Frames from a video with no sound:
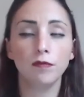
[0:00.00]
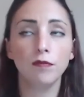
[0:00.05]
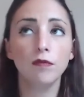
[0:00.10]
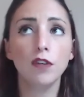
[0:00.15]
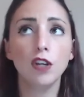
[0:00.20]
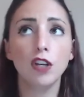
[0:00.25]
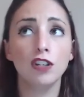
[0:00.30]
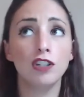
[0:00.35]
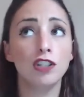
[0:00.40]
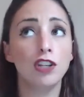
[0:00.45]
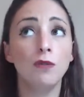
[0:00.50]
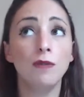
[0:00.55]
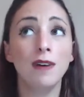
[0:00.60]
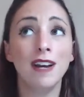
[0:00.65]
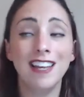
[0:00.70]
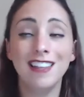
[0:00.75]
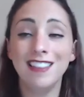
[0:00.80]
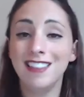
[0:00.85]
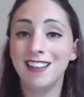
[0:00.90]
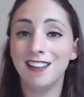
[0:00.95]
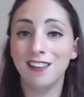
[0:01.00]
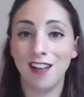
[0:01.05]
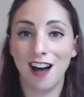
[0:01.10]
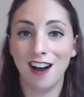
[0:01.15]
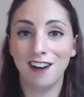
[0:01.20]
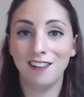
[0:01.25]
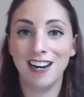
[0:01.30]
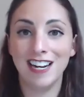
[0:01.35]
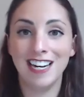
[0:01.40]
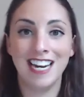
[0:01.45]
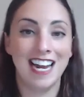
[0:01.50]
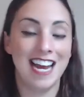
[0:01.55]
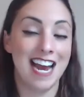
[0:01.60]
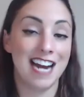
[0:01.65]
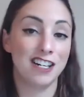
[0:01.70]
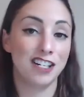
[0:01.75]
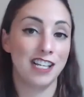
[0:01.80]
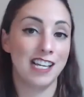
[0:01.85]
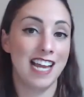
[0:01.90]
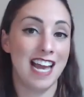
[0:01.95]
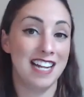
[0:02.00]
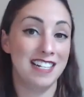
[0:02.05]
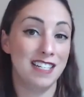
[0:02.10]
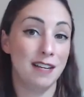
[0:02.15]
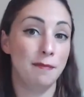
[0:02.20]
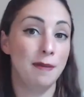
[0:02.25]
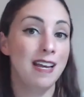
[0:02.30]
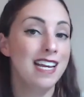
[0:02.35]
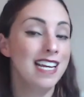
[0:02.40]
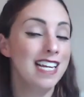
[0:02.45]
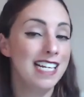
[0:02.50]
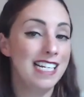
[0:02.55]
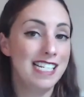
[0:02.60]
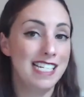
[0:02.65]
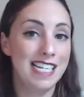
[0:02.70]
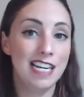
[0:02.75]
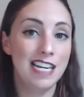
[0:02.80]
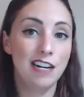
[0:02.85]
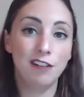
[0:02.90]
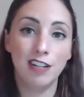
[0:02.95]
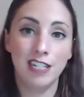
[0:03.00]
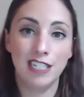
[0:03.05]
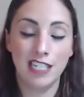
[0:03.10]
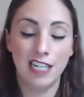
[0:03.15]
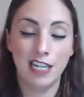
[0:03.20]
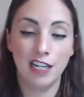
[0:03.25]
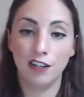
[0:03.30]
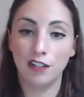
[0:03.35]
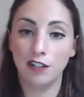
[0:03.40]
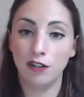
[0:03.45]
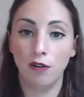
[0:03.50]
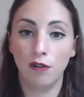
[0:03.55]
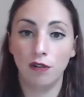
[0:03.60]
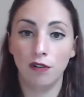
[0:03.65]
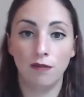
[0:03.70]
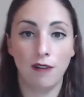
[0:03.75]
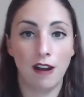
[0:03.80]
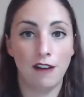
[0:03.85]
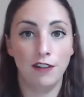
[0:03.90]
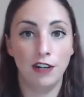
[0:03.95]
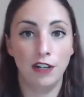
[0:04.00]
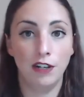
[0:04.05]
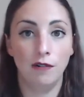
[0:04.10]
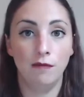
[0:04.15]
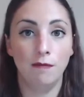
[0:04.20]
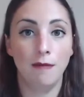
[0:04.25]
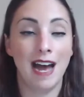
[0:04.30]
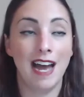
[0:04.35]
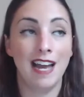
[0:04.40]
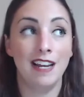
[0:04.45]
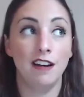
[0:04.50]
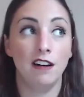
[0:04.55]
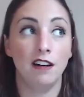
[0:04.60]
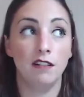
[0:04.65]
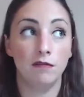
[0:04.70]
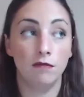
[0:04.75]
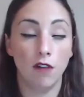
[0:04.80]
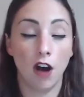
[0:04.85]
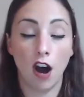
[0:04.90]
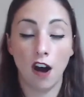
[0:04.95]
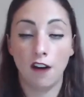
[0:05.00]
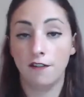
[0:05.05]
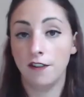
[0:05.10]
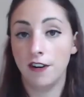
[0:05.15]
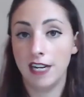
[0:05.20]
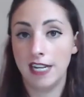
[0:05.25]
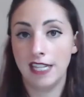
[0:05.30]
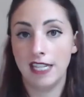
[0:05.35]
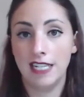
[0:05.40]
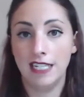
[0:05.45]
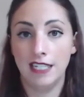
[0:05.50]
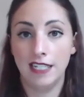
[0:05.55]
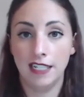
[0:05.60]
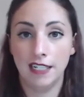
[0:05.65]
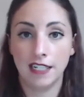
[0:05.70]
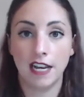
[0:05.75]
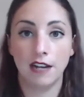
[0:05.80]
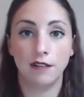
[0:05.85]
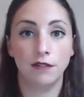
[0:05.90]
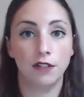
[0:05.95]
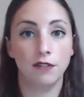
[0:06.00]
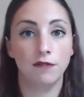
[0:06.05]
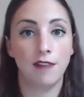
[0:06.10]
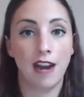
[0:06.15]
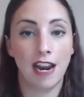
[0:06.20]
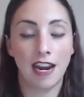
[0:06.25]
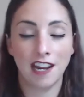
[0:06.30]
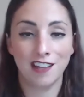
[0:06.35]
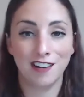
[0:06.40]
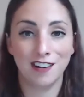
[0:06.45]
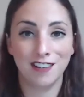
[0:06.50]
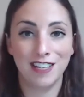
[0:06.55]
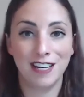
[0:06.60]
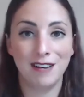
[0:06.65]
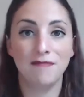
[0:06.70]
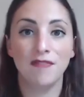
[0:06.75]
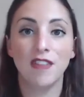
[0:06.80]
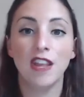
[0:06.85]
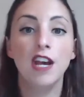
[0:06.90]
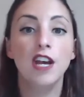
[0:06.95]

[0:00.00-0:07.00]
So in the long run, it actually ends up decreasing your total revenue by offering these discounts regularly.